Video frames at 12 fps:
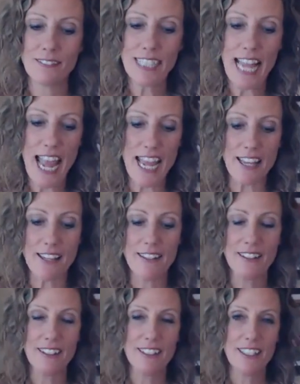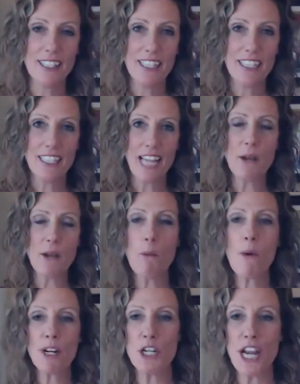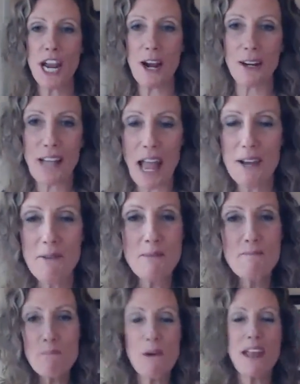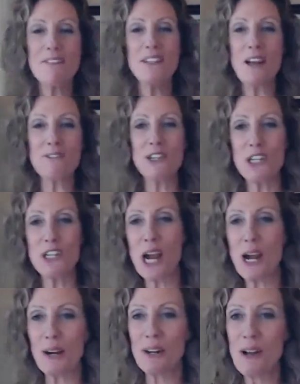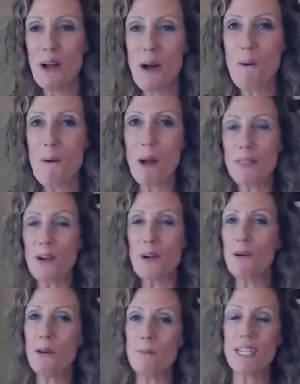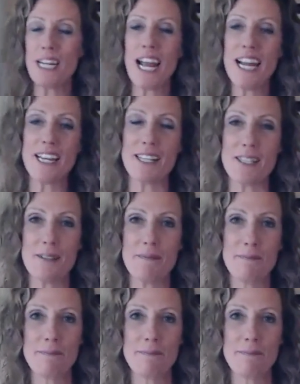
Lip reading: Okay, anyone want to share? Anyone brave enough to share what their kryptonite is?